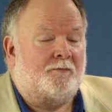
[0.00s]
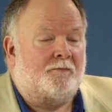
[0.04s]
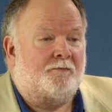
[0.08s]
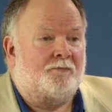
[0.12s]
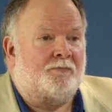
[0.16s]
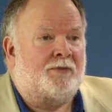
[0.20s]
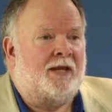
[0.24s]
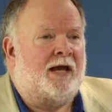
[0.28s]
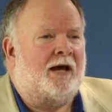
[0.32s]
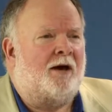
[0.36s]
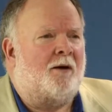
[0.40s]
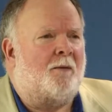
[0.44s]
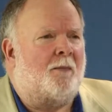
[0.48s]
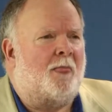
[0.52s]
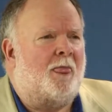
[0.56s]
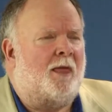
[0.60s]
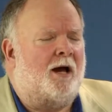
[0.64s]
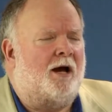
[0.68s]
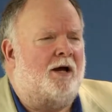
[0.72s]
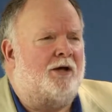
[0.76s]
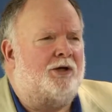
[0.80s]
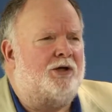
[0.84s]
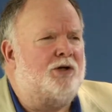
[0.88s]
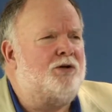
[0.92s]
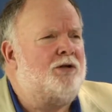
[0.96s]
Now,
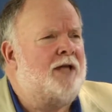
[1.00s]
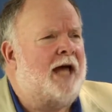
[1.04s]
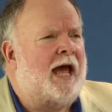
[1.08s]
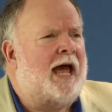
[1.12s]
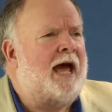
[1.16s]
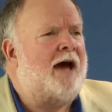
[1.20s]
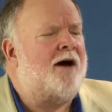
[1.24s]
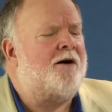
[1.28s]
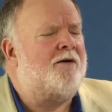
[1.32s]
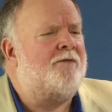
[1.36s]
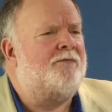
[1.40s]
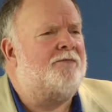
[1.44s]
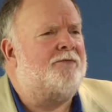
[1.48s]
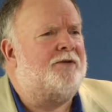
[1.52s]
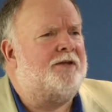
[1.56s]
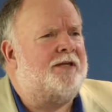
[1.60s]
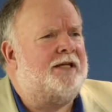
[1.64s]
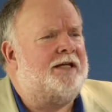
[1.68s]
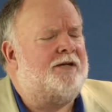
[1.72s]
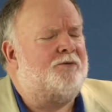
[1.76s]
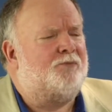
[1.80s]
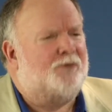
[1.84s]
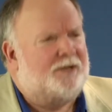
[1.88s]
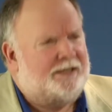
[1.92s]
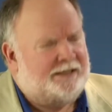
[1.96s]
you'll have
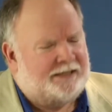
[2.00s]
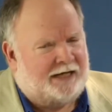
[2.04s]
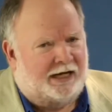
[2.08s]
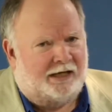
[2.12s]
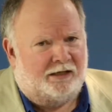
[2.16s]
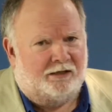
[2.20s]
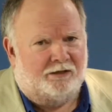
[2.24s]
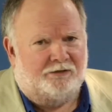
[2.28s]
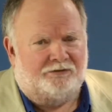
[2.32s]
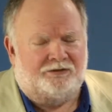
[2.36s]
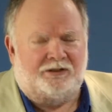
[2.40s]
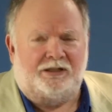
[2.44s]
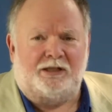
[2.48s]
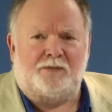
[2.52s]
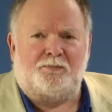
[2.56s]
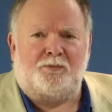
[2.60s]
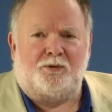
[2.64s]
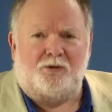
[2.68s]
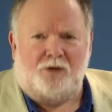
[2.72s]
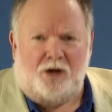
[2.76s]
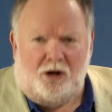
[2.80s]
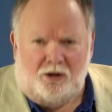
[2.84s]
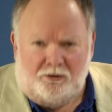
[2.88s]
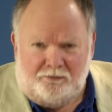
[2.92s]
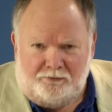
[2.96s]
the retailers and the
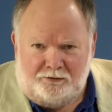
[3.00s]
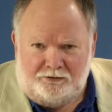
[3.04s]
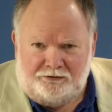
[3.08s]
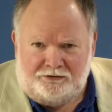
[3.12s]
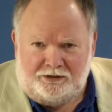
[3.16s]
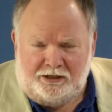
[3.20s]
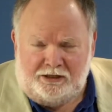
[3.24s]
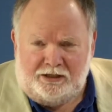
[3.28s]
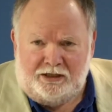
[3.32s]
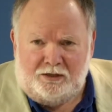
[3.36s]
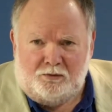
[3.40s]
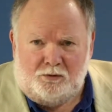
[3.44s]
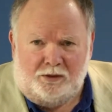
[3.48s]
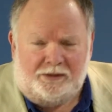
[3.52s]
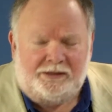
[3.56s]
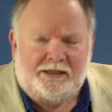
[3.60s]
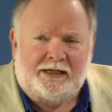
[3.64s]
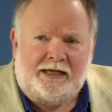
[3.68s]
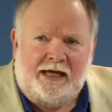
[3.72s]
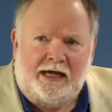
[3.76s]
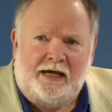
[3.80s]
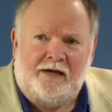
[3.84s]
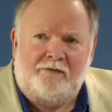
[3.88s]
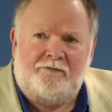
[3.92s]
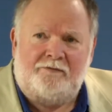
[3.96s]
pornographers tell you what they have